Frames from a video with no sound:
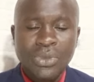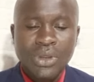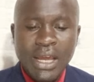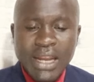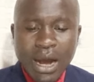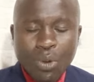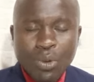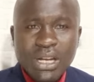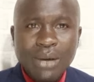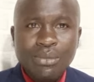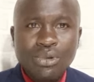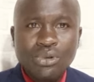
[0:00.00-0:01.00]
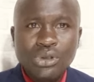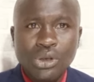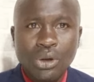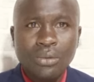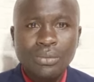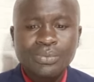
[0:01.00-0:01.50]
and how William
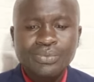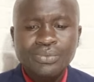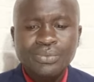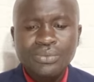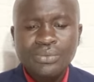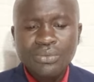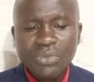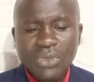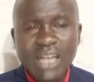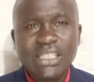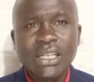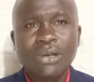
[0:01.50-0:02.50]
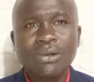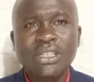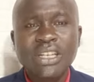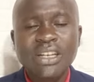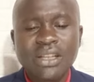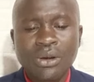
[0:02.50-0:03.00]
Ruto
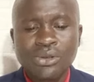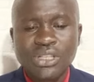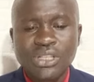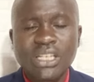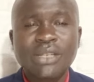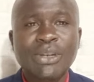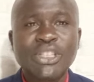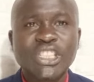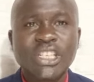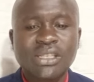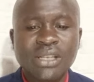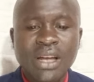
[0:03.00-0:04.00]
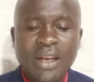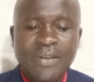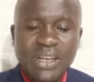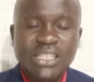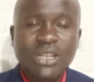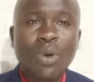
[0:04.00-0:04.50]
articulated the austerity measures
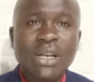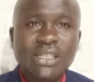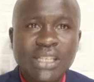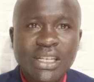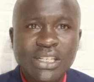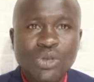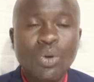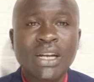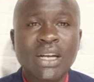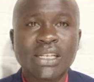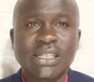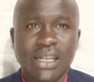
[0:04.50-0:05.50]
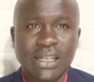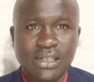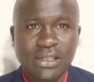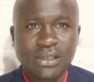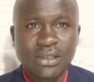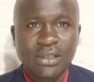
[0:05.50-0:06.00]
that he wanted to undertake
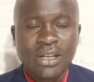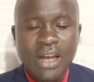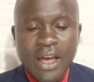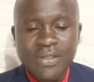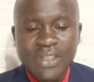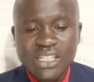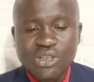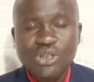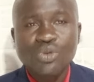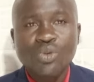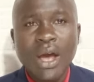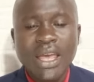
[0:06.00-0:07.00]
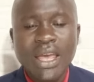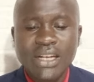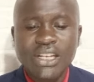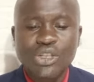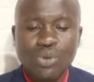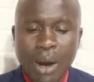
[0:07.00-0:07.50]
and the reasons why he
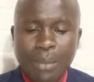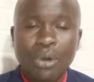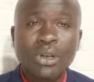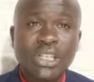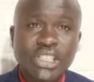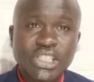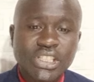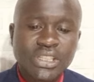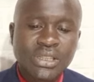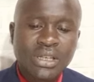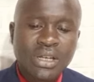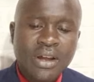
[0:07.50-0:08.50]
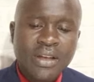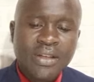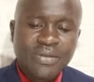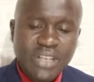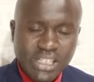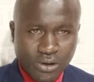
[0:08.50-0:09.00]
had to abolish
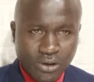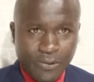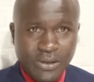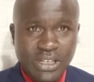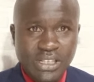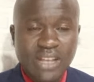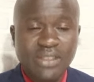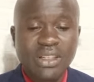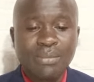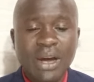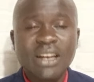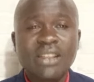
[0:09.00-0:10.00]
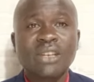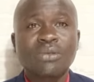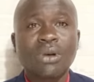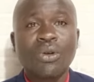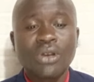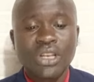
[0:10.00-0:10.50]
these offices and the money that
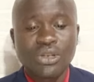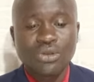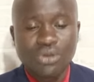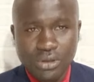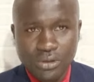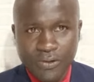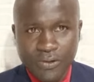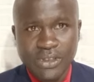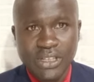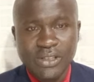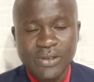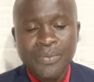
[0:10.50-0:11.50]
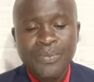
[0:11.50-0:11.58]
were going into those offices.